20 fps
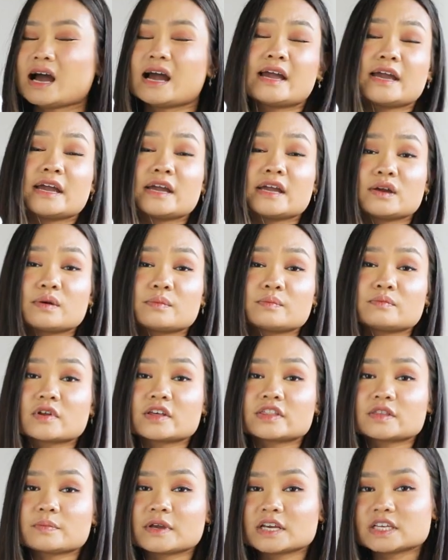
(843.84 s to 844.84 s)
I am
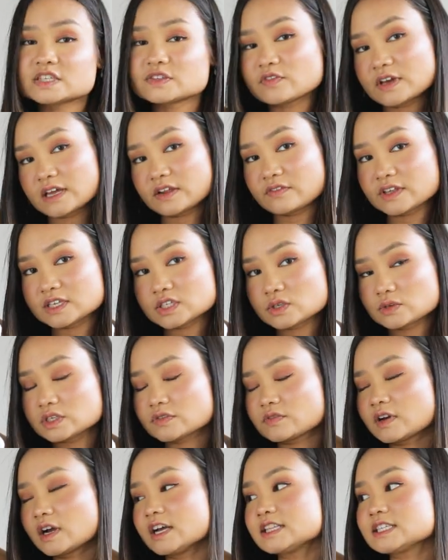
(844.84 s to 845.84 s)
not the biggest fan of these sorts
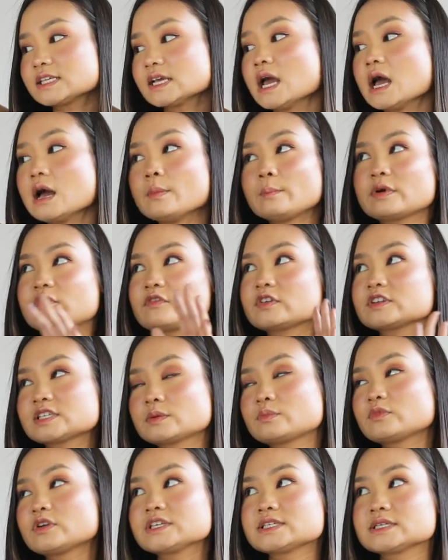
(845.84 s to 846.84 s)
of cuts, but for
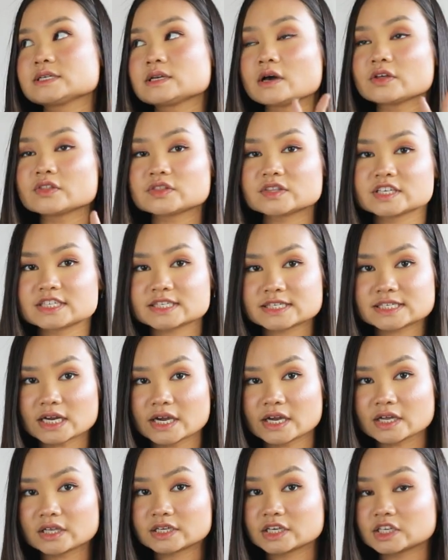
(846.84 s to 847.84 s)
some reason on this
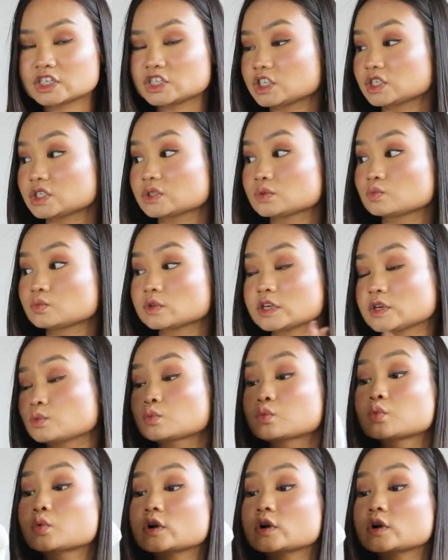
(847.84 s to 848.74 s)
style, it just it